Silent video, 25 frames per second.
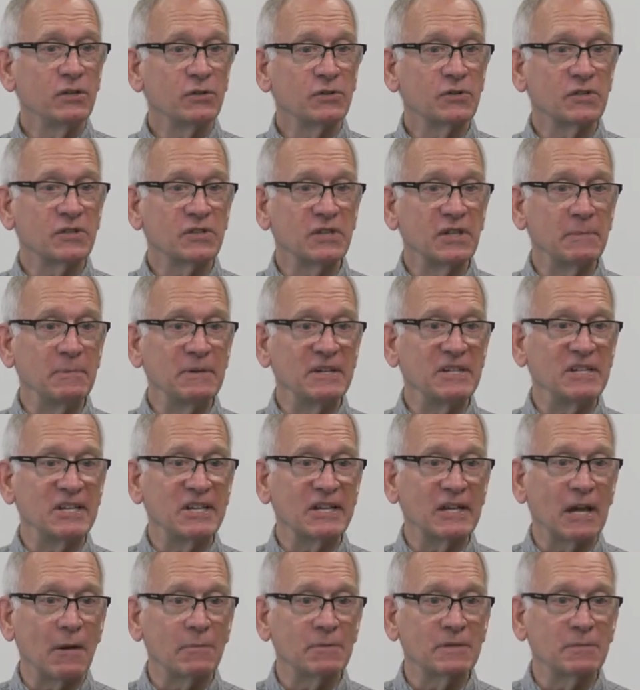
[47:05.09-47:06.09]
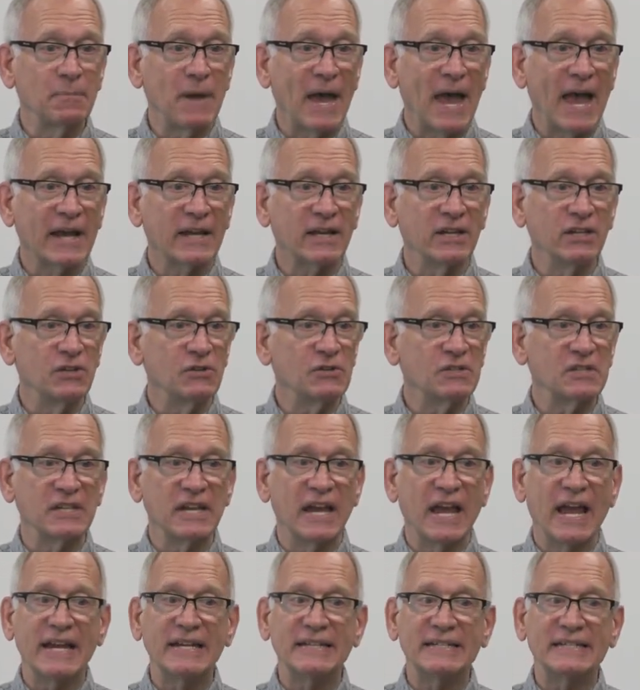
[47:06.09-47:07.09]
your CBC comes back and you
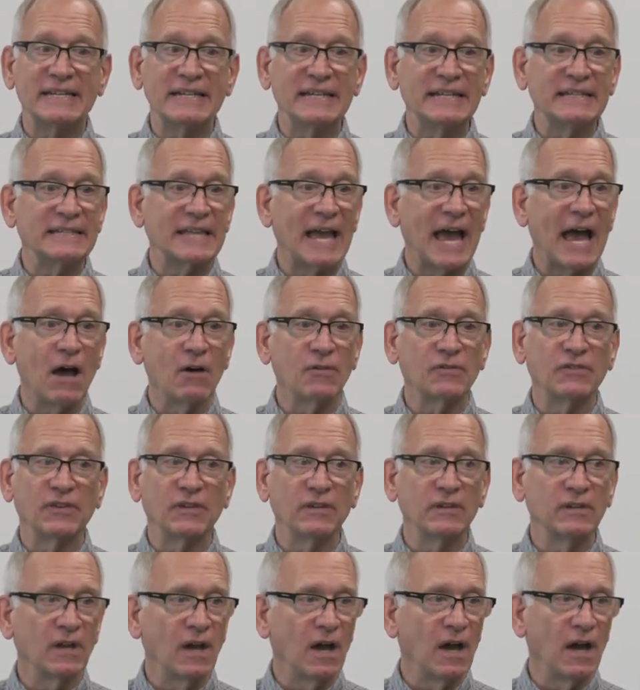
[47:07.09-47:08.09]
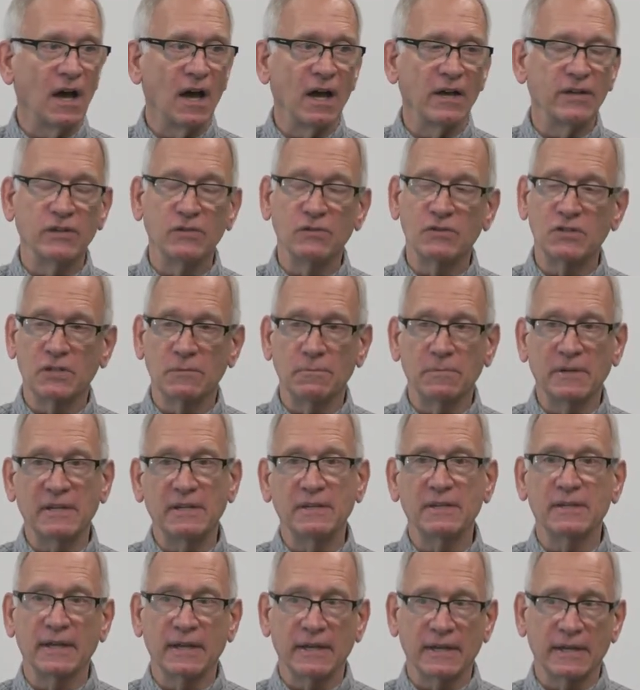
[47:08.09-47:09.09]
see 18,000, uh, you should be
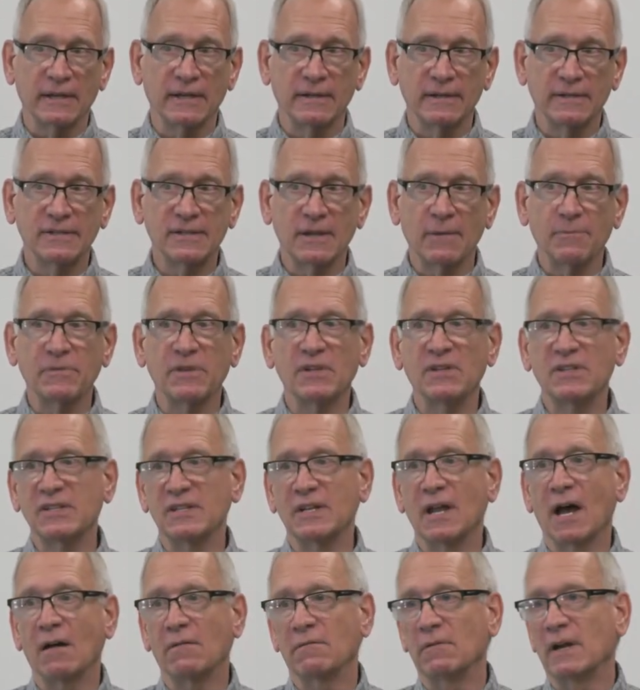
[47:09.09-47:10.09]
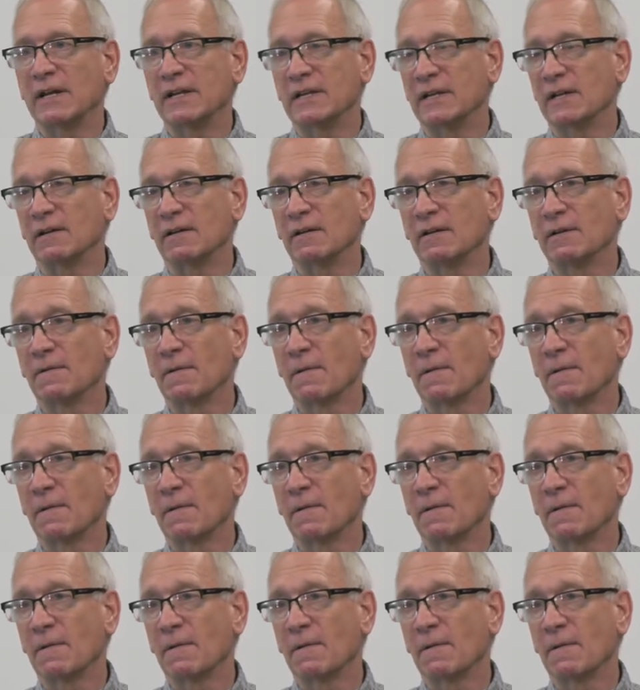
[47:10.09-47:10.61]
thinking something's not right here.